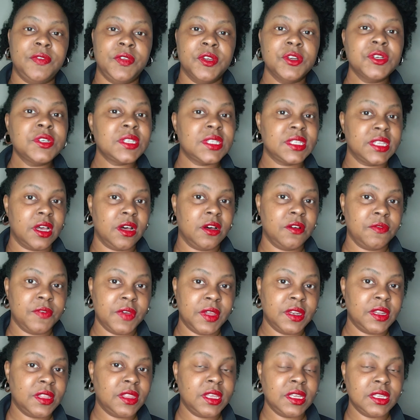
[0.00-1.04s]
yourself
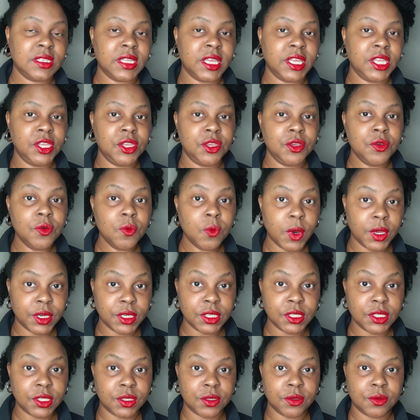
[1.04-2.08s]
and the things that you want
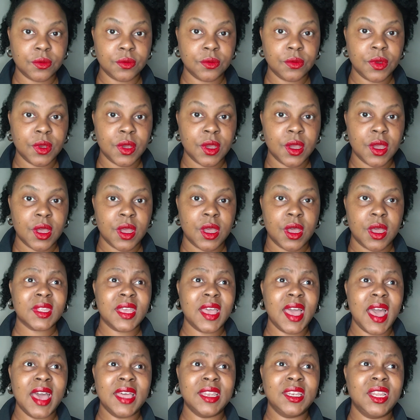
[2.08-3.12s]
to do
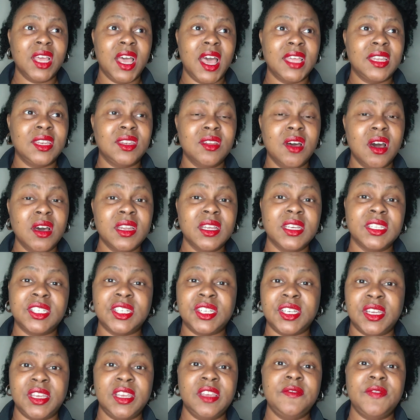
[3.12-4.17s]
and not
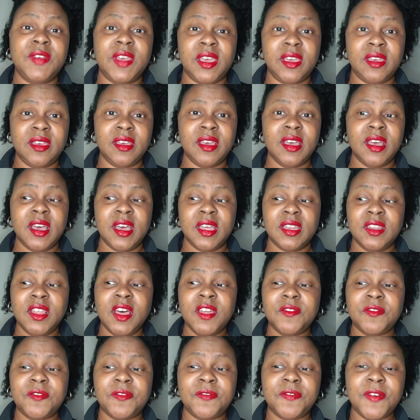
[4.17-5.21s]
achieving,
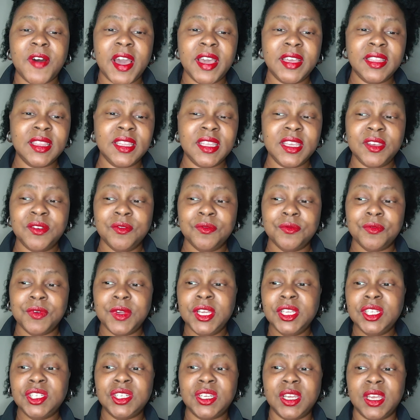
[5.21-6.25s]
not finally
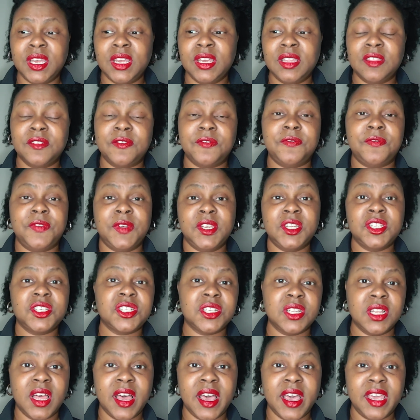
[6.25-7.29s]
reaching the
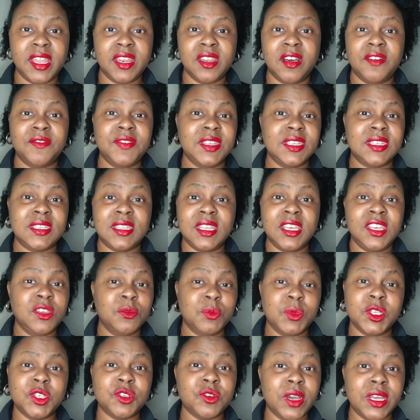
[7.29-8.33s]
finish line of this thing you've
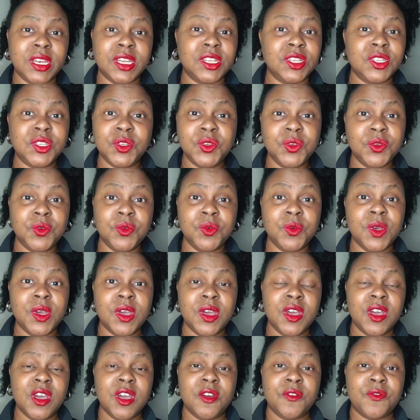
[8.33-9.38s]
been trying to do
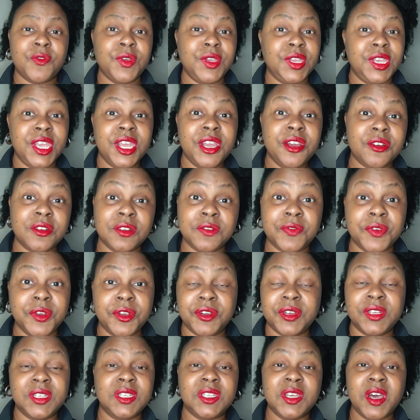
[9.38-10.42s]
for years, for
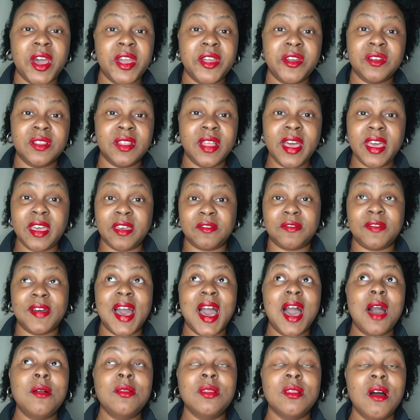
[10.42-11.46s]
your entire life?
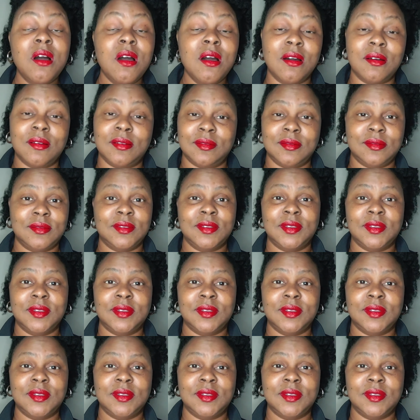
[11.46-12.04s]
How long?